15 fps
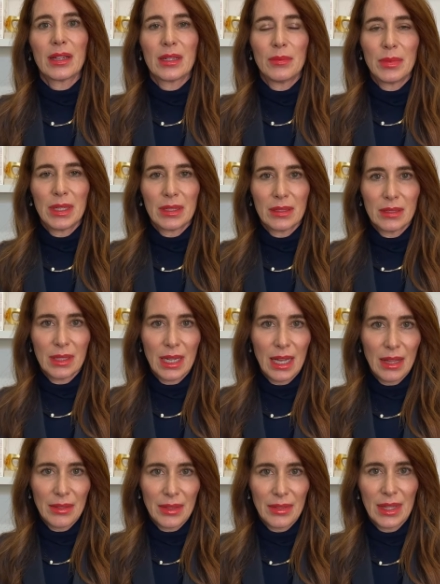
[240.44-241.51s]
going to be in good
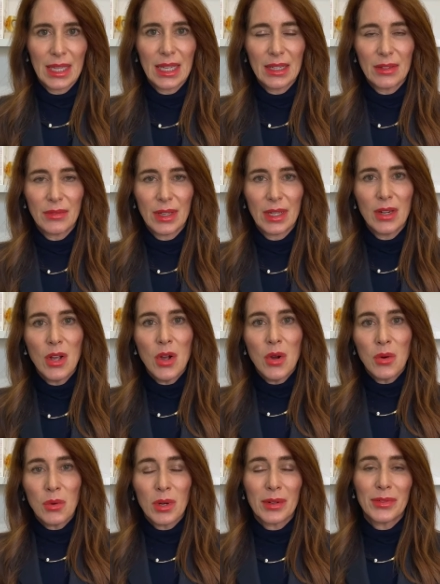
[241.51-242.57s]
health at the end of it,
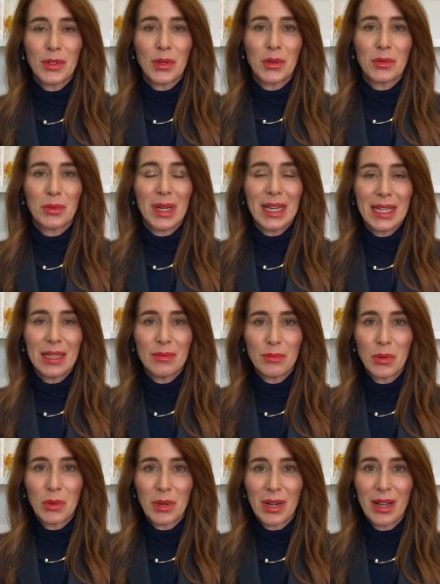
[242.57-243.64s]
or if you're already in
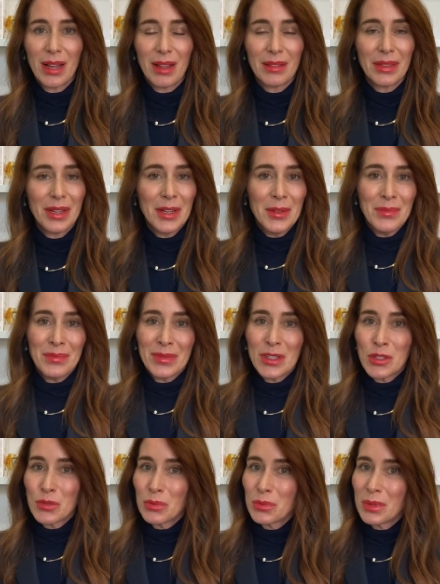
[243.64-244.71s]
poor health,
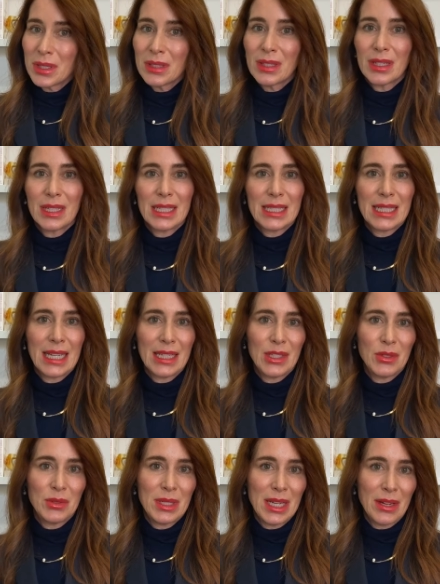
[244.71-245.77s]
it's really going to take
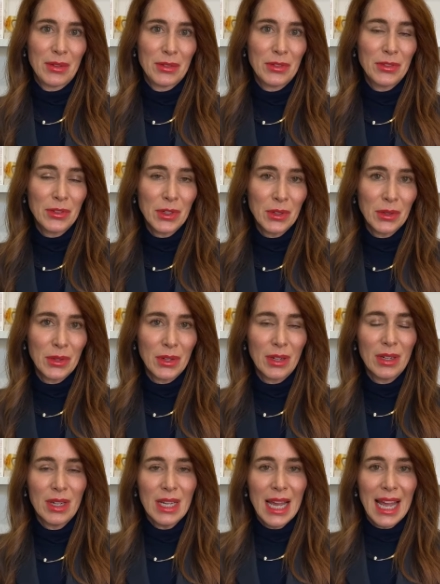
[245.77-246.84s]
you down
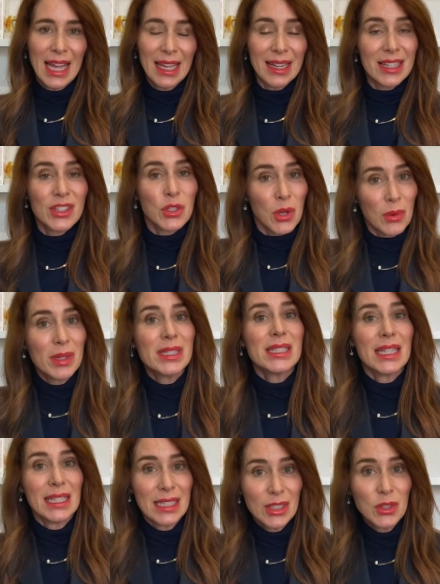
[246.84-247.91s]
further, and it's going
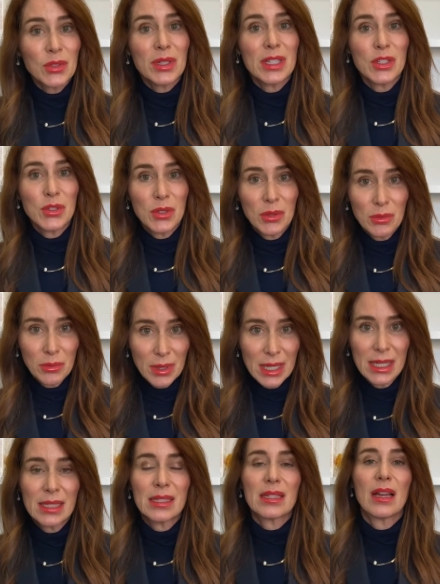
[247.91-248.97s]
to increase your
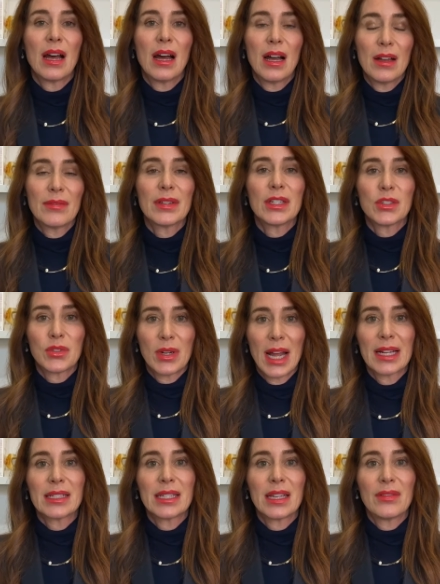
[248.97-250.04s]
risk of
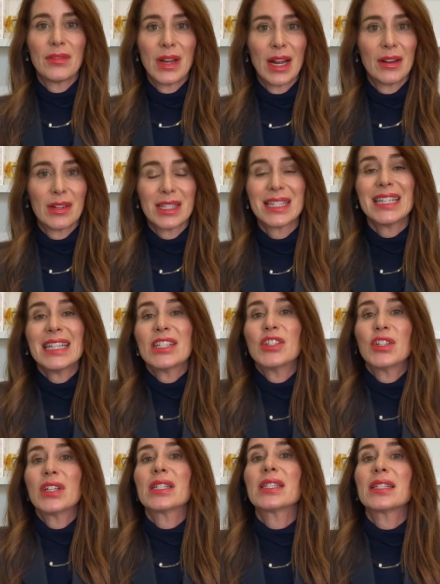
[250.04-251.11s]
contracting a virus. It
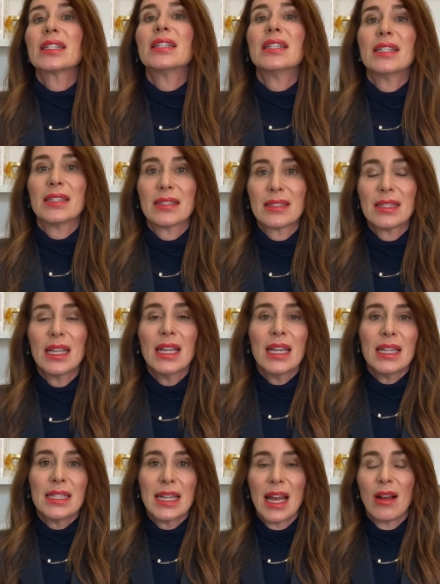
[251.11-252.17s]
just is.
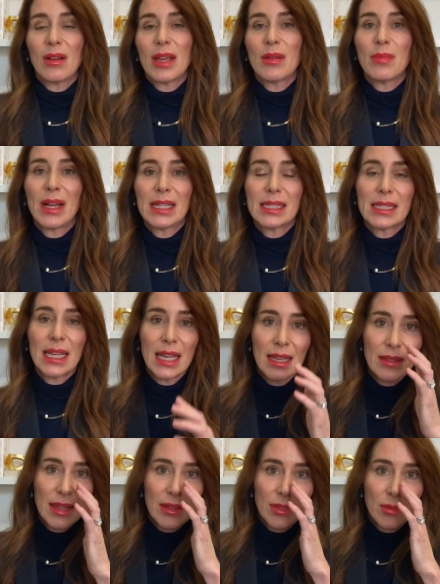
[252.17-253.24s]
Now, am I
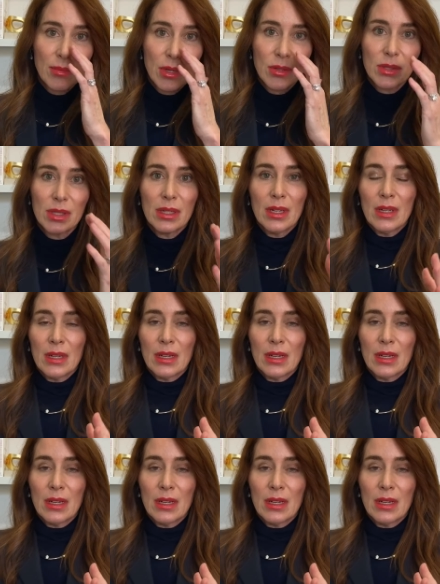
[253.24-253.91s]
saying that the most